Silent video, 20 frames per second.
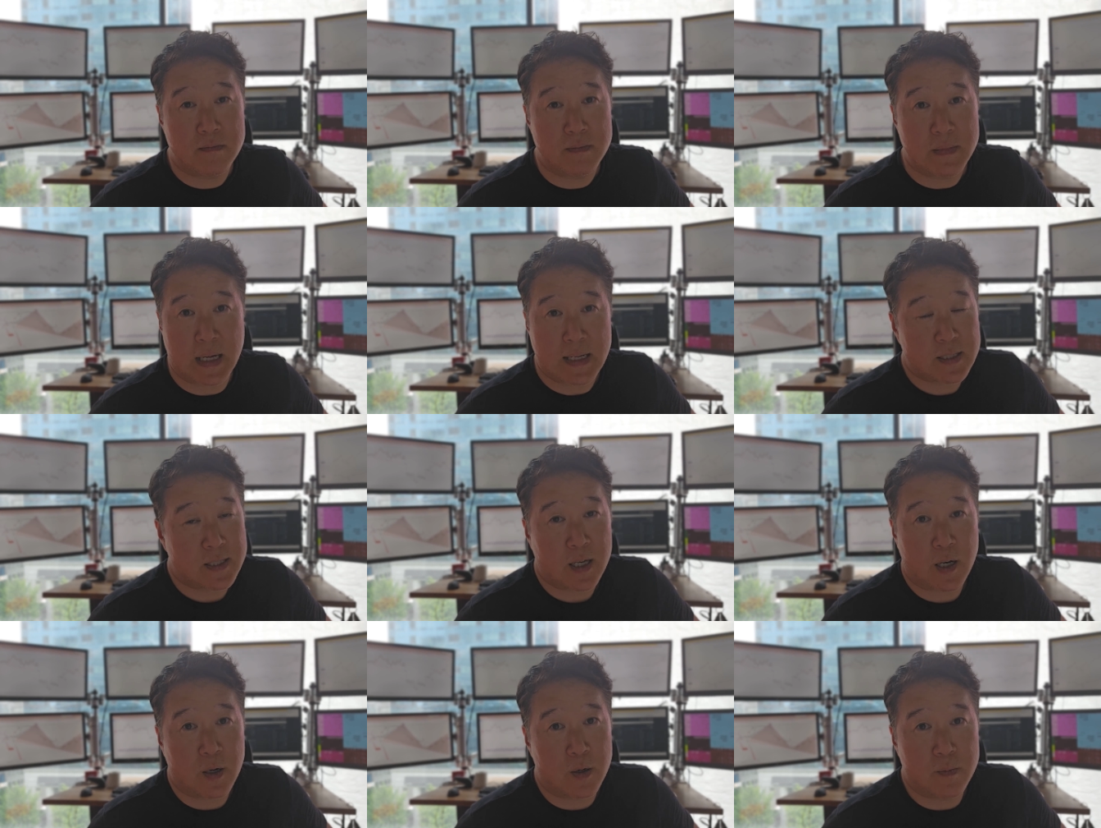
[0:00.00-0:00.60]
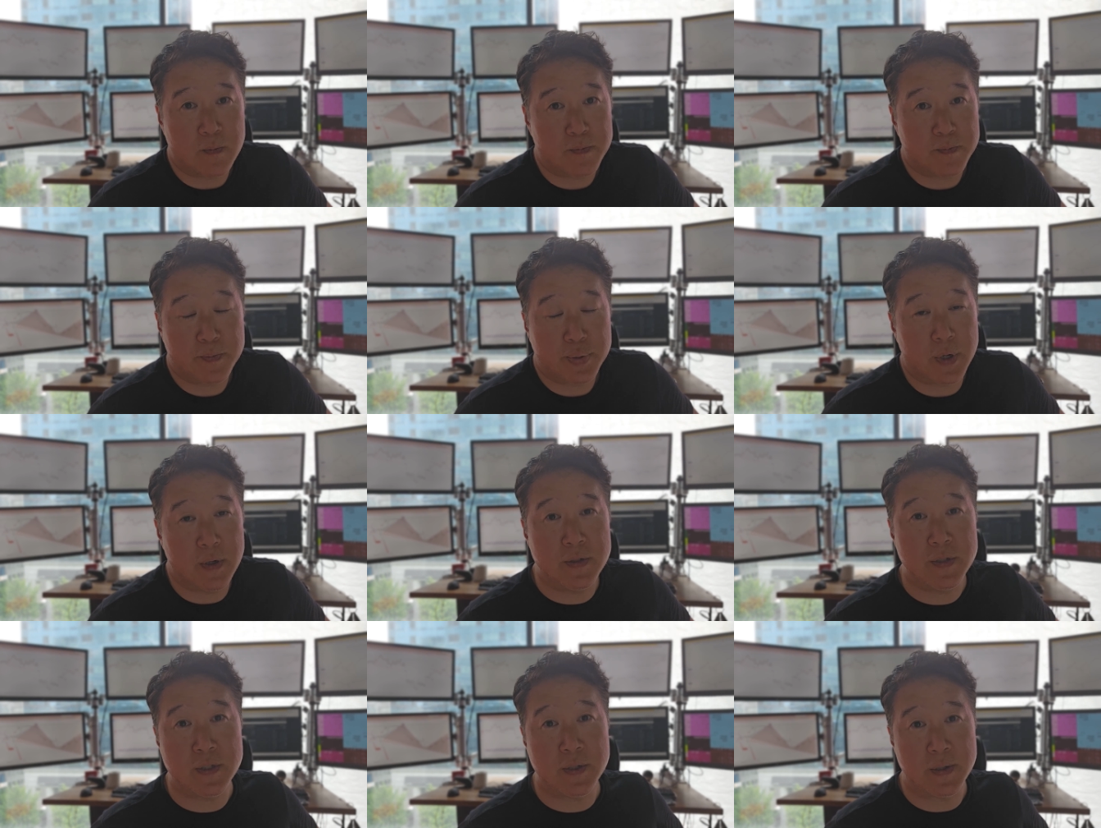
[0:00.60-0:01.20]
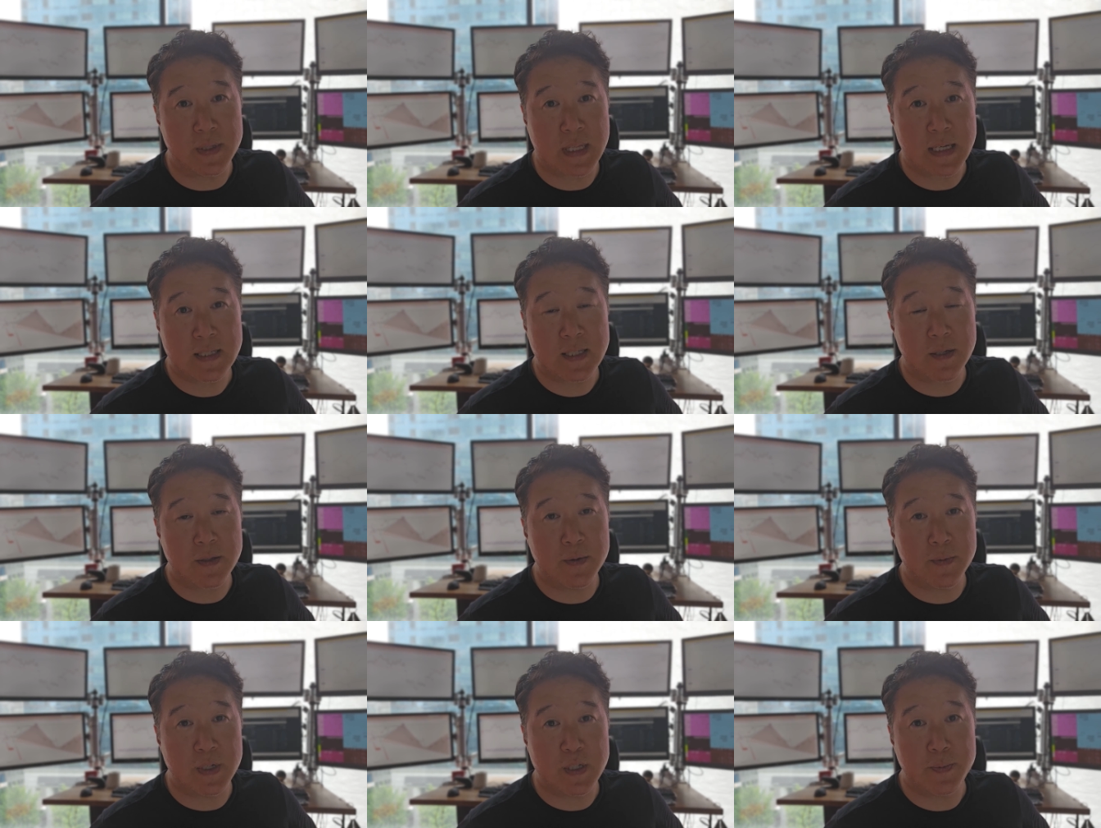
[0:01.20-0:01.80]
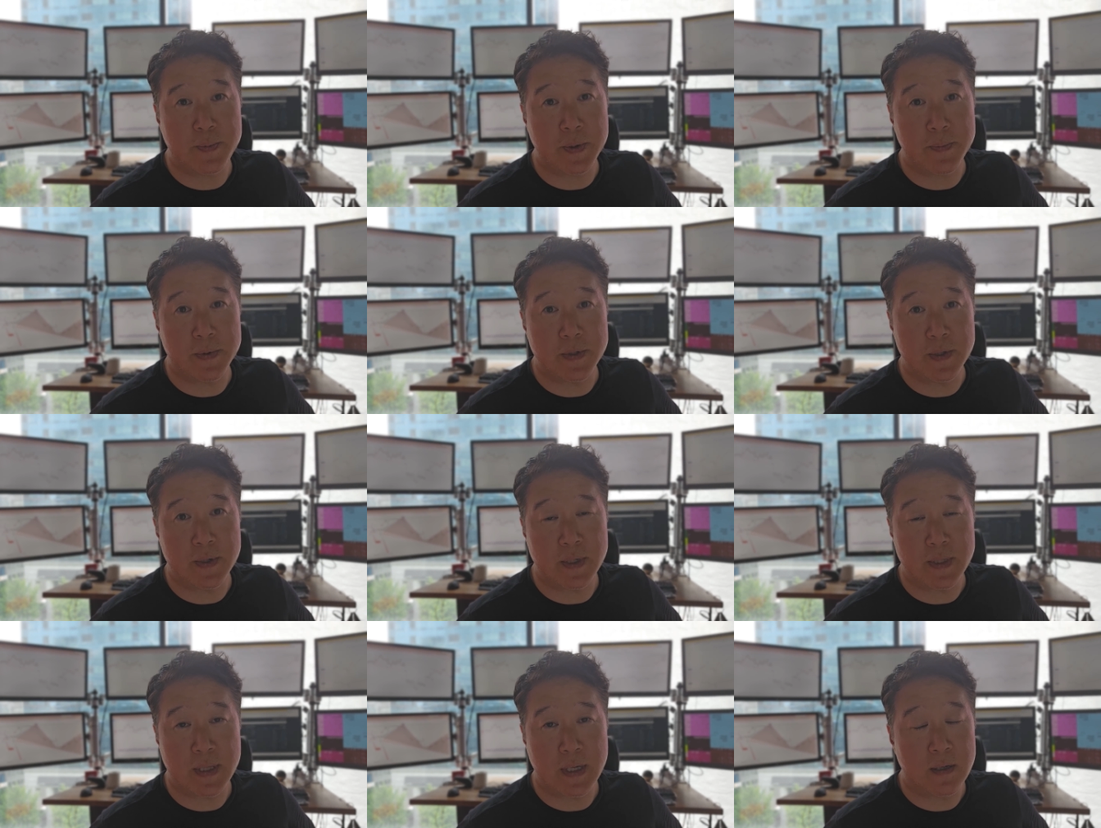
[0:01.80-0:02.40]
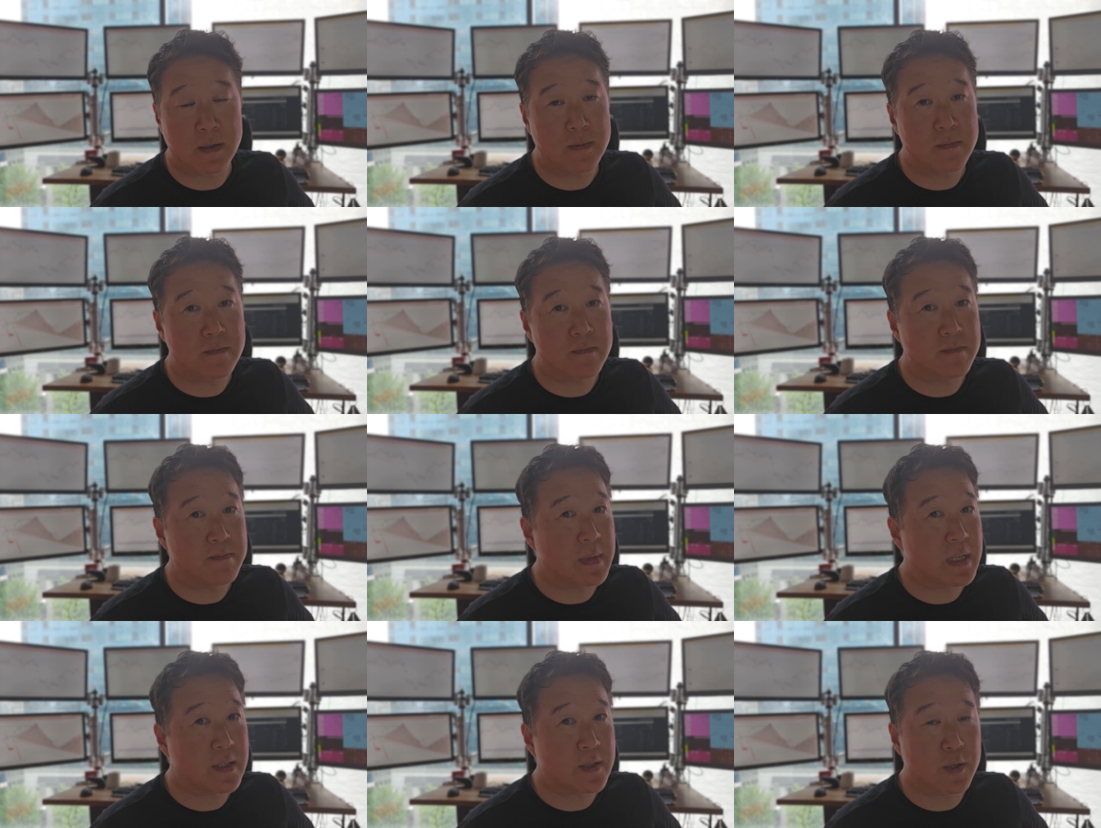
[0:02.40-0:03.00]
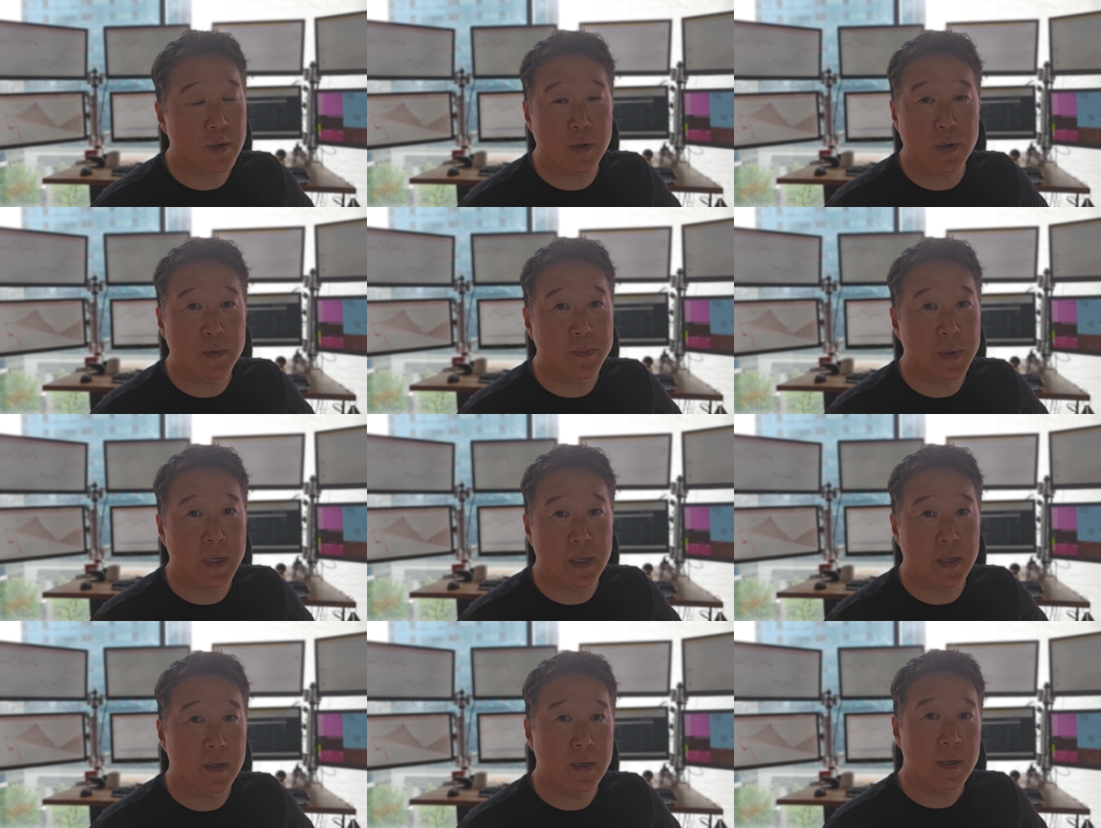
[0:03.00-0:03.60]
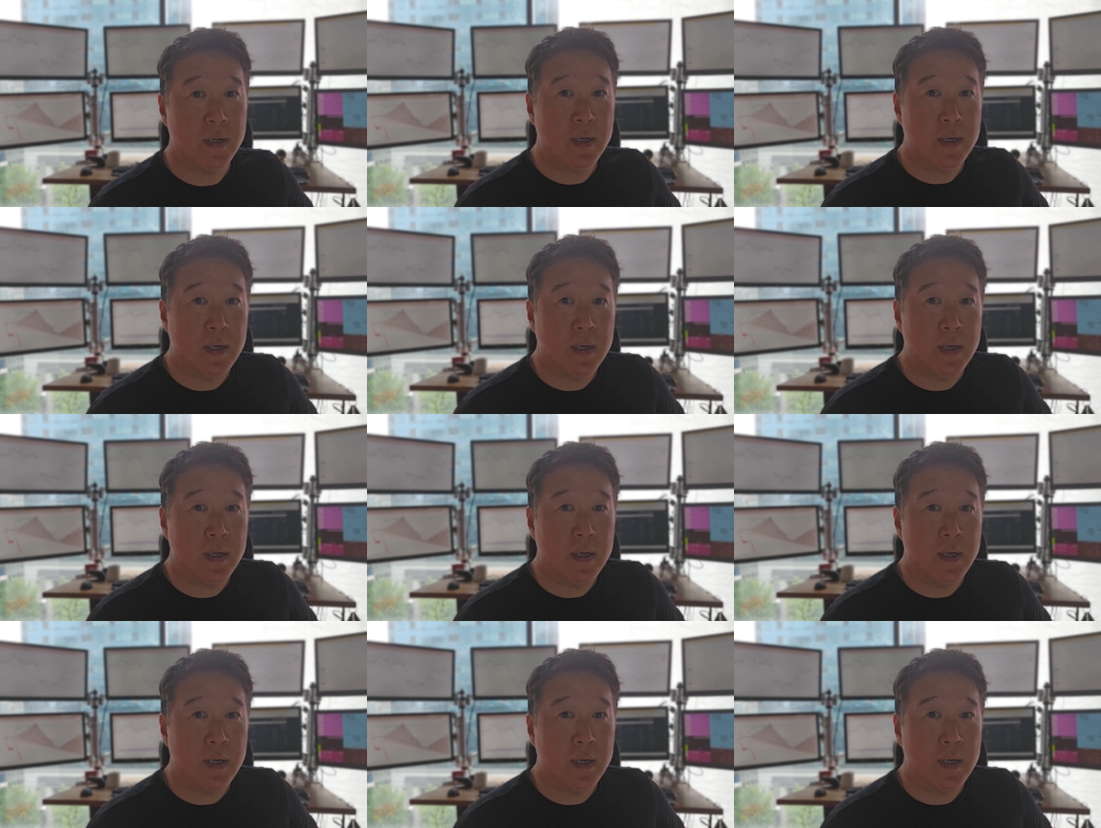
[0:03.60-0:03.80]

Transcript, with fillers: That's how pros do it. That's how the rich people do it. They don't make their own money.